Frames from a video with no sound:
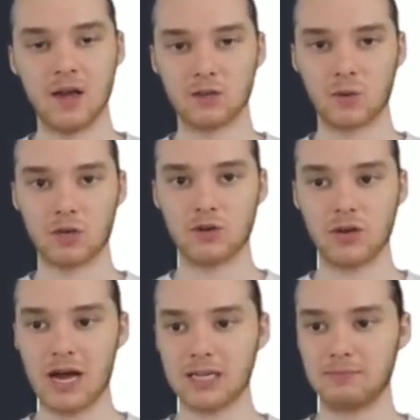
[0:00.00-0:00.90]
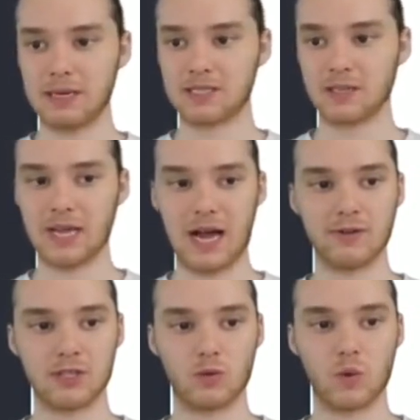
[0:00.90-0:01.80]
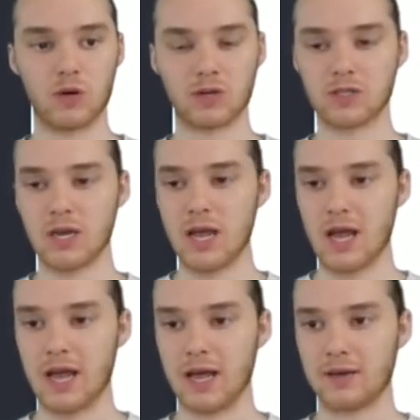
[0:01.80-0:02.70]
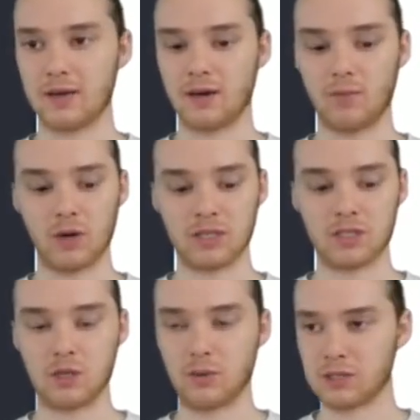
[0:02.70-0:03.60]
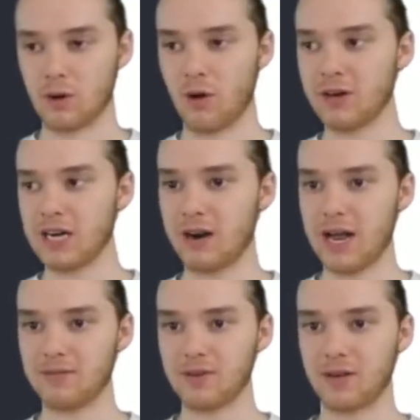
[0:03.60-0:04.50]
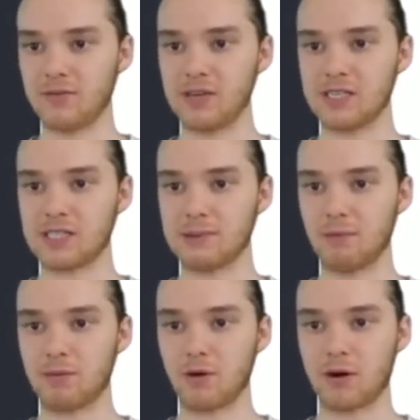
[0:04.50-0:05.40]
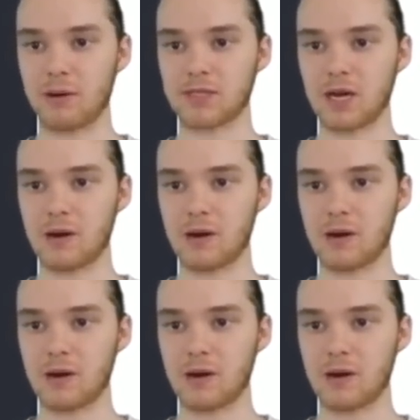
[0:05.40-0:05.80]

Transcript: So I want to show you guys basically how this works and what it's doing. So over here, I have a very simple program